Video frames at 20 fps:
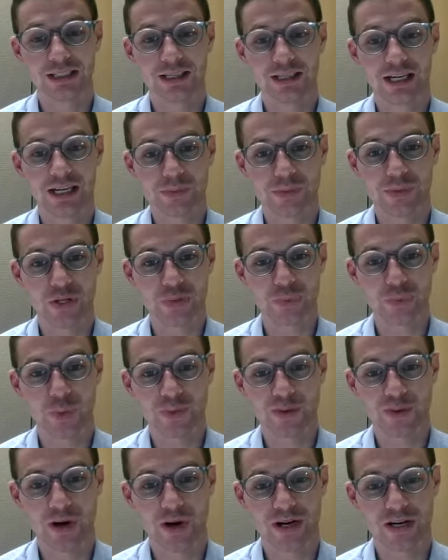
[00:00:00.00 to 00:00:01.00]
called
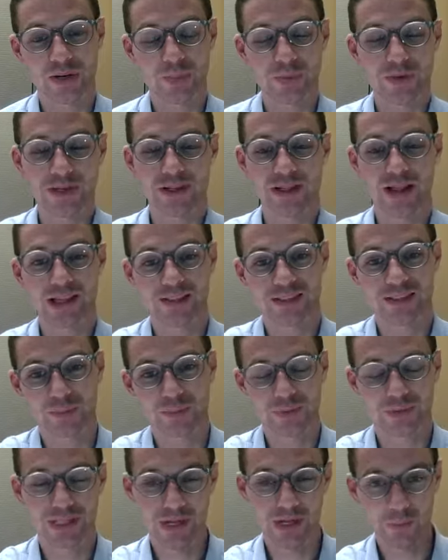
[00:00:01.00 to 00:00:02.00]
Warby Parker, where glasses
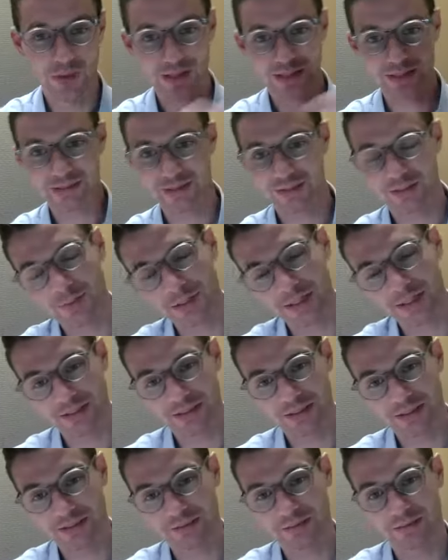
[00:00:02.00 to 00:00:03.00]
were like way less
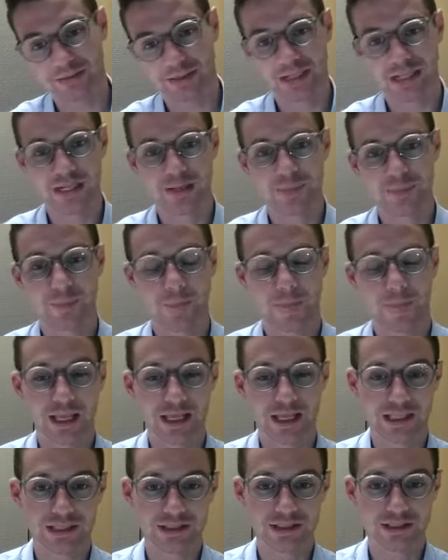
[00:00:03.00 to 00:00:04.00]
expensive.
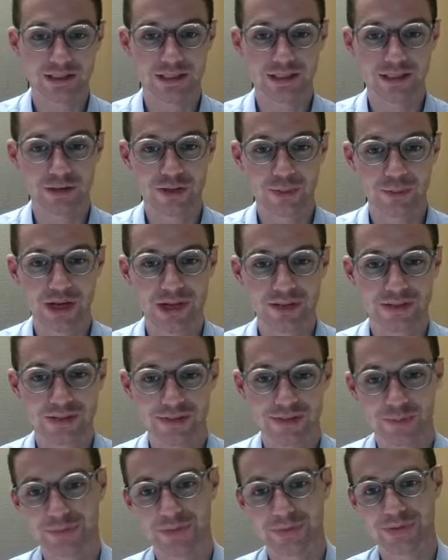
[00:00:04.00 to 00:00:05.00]
And the
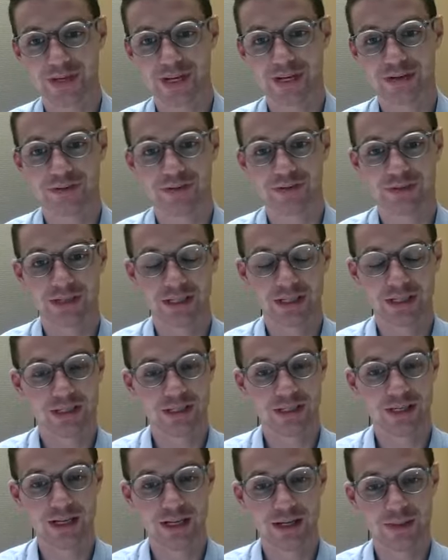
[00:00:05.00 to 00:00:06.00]
process was kind
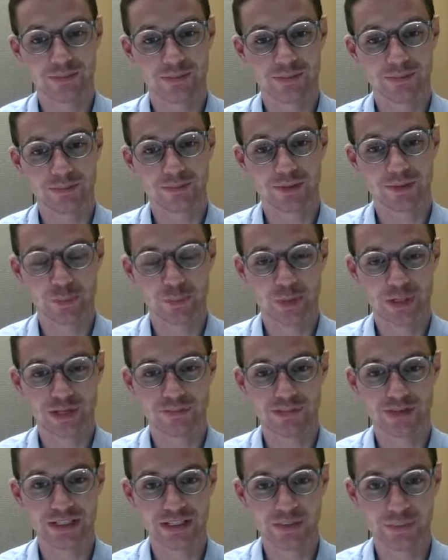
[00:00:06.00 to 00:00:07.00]
of much more
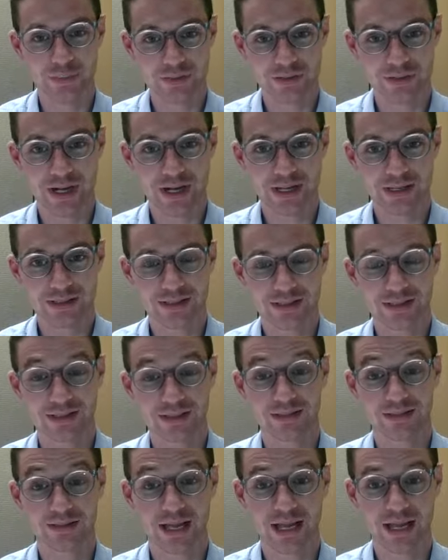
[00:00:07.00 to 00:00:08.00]
convenient, where you got
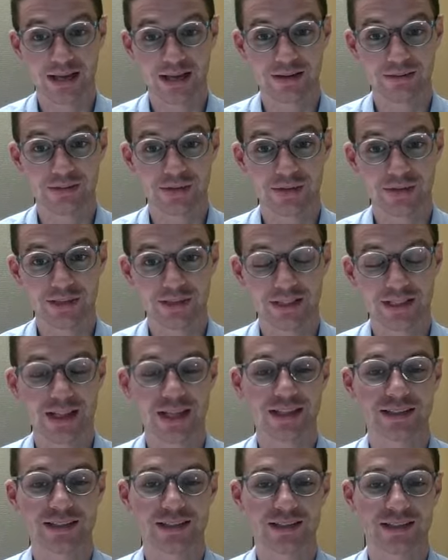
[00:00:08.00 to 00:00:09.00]
to have all these
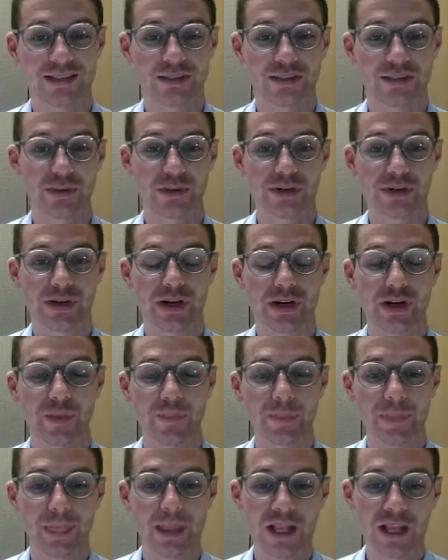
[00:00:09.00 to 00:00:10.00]
glasses sent to you in your
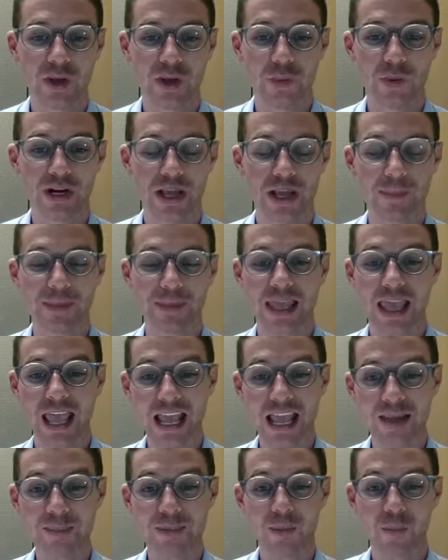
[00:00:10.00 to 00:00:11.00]
home. When I
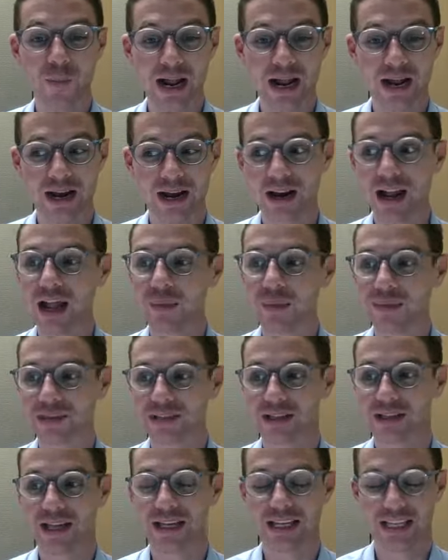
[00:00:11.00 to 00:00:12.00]
became aware, I
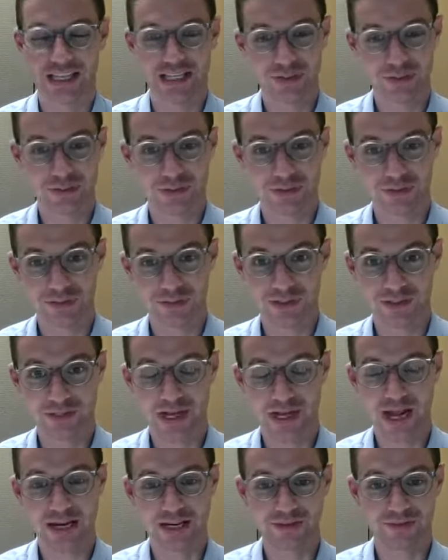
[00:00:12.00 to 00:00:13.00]
was like interested
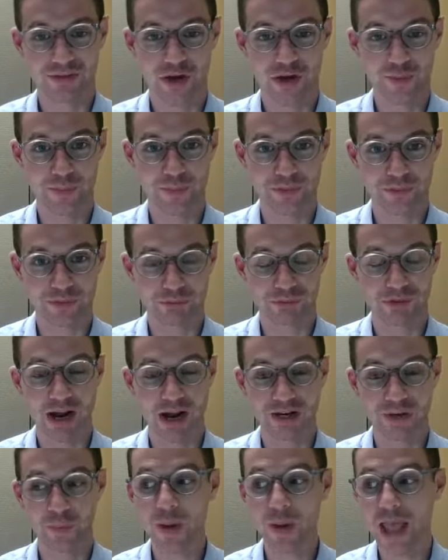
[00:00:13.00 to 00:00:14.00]
kind of almost
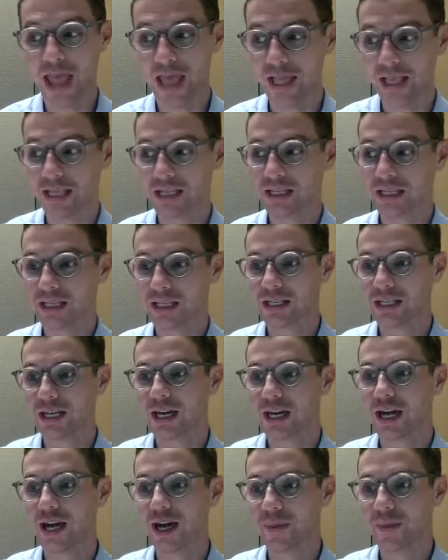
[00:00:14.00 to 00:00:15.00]
right away.
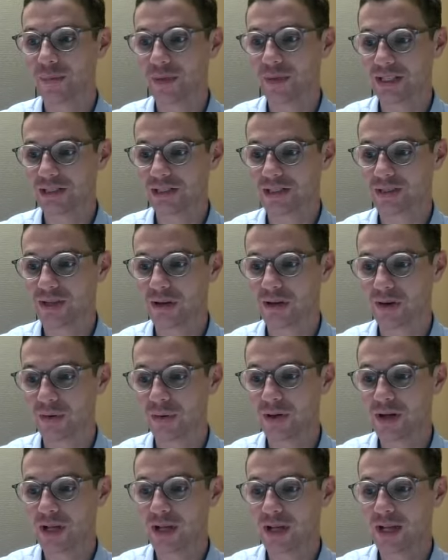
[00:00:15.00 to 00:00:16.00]
And
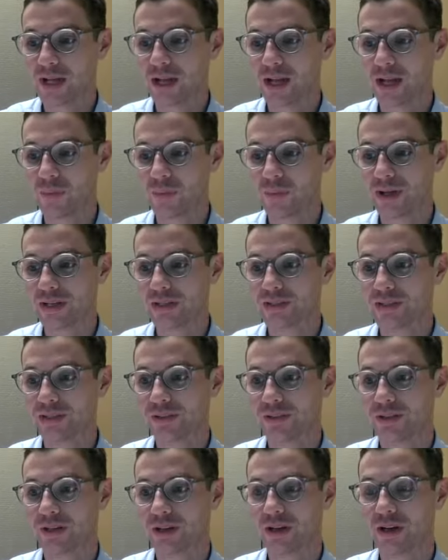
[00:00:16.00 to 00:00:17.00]
so I
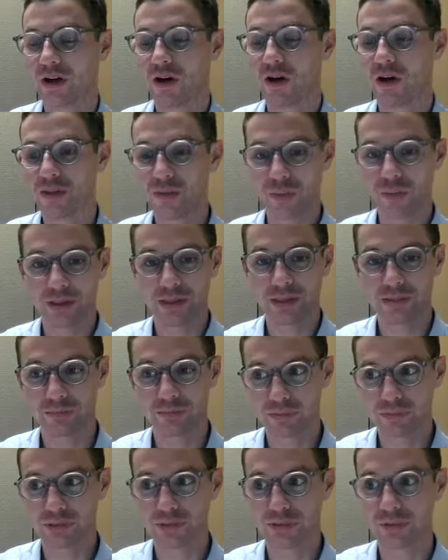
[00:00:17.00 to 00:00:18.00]
went all the way
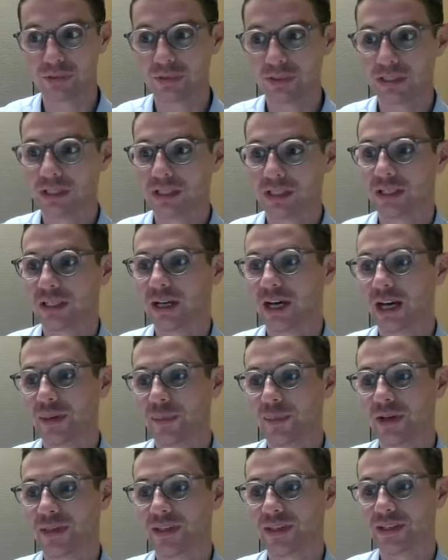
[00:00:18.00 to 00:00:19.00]
through
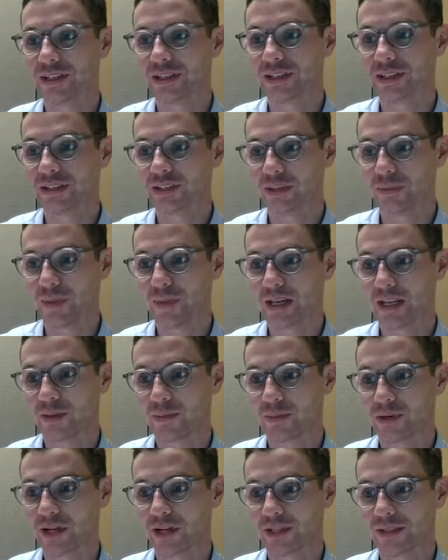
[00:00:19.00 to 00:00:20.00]
in the decision-making
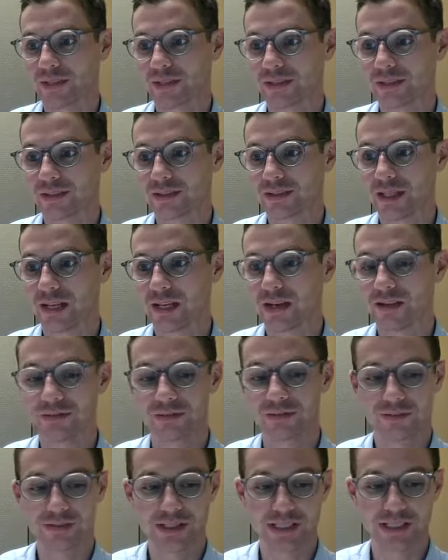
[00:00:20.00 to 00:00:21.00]
process of
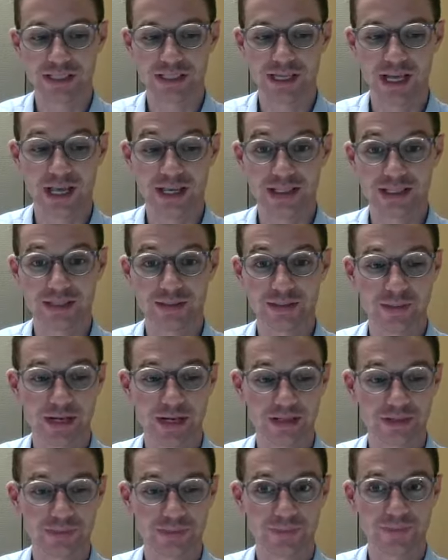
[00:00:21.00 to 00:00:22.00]
the AIDA
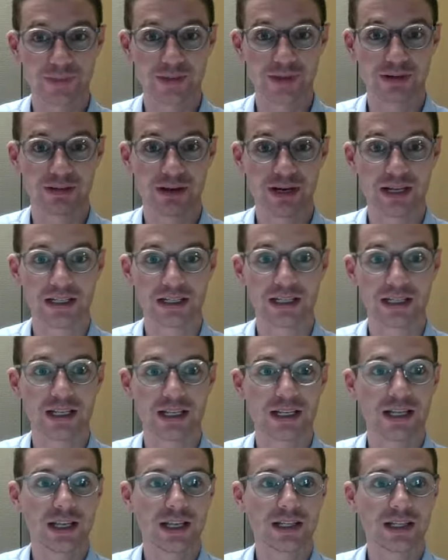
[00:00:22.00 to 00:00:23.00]
model, all right?
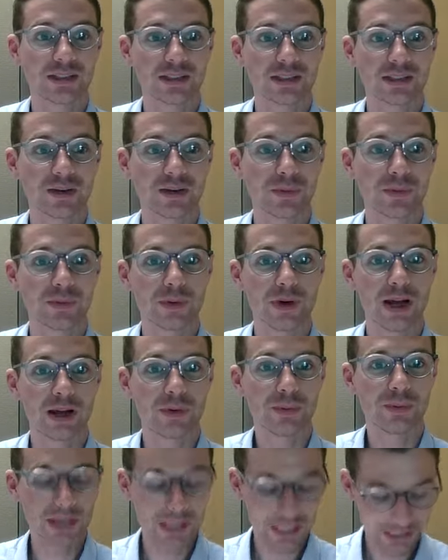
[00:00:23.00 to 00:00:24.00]
And so I
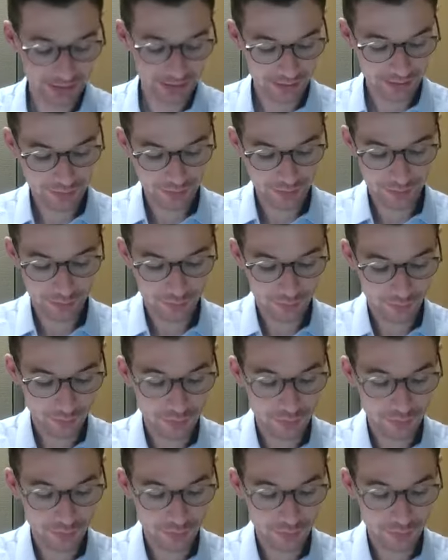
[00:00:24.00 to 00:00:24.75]
want to ask you,